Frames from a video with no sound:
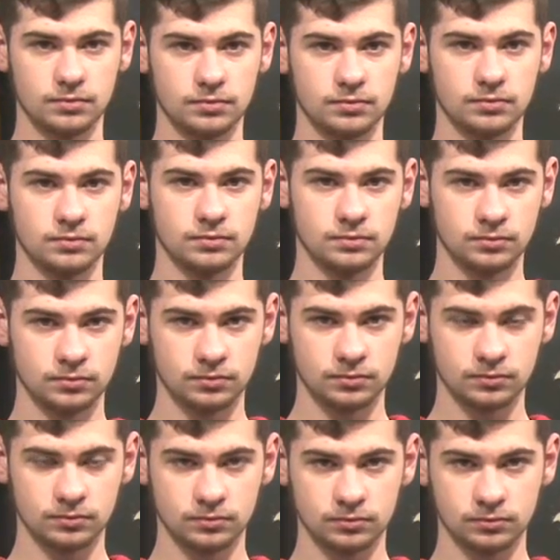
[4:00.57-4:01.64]

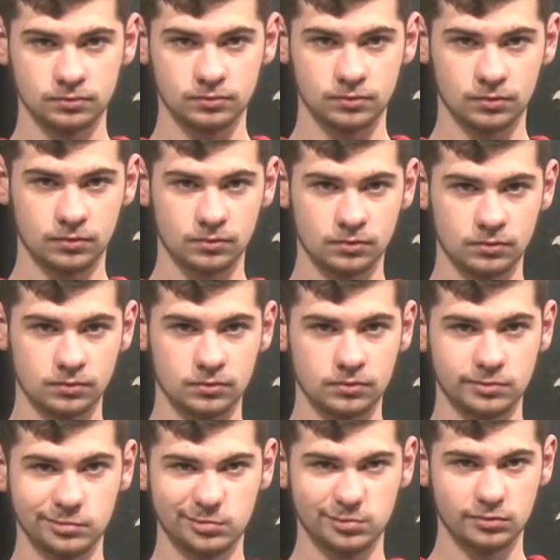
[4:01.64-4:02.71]

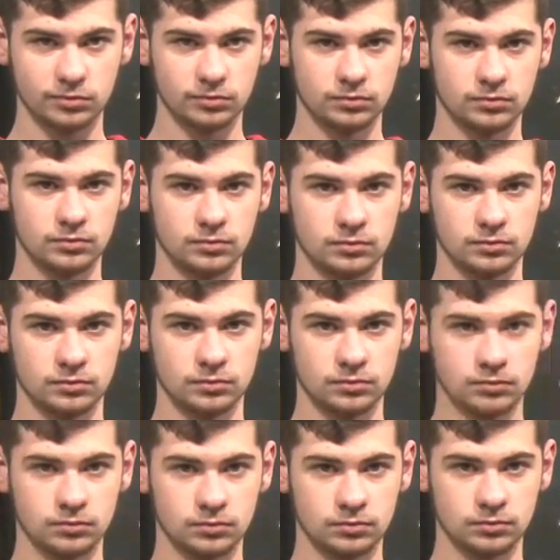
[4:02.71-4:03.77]

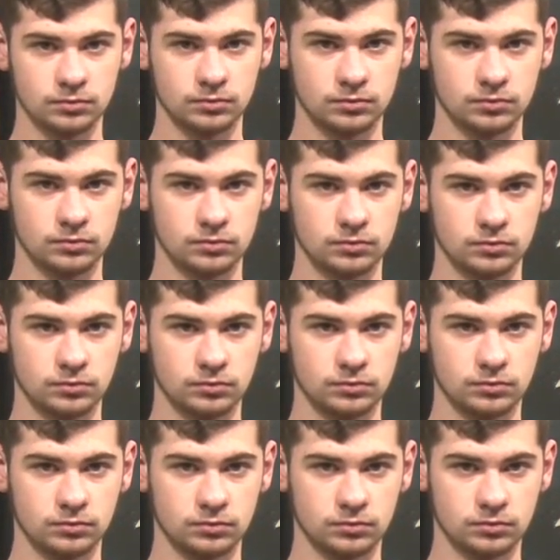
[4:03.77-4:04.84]

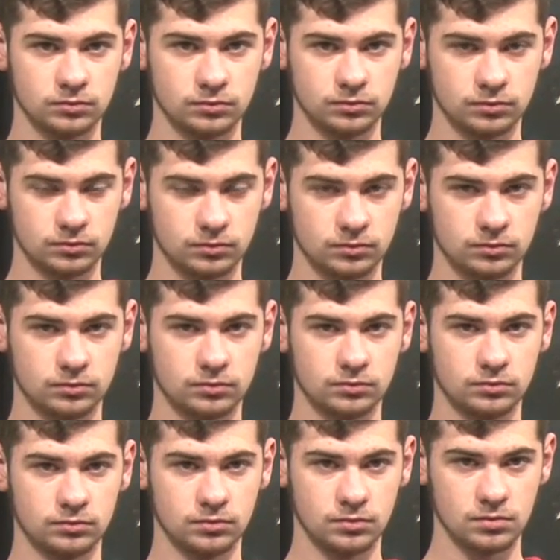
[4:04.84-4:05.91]

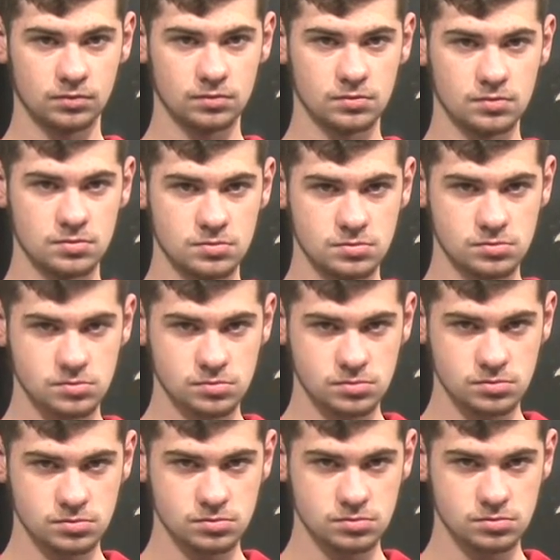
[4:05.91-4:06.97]

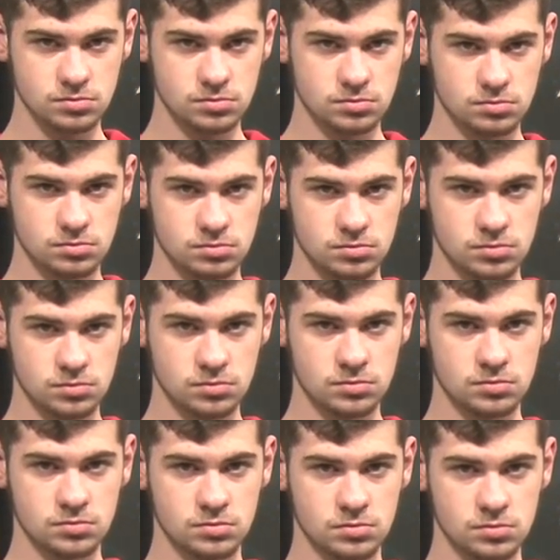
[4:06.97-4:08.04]

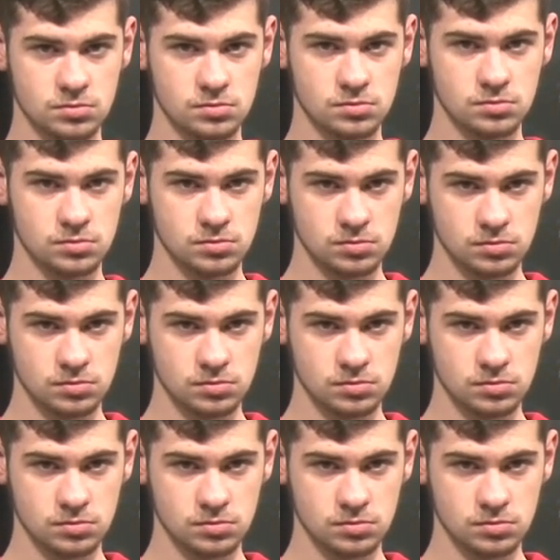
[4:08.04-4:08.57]
No words are spoken by the person on screen.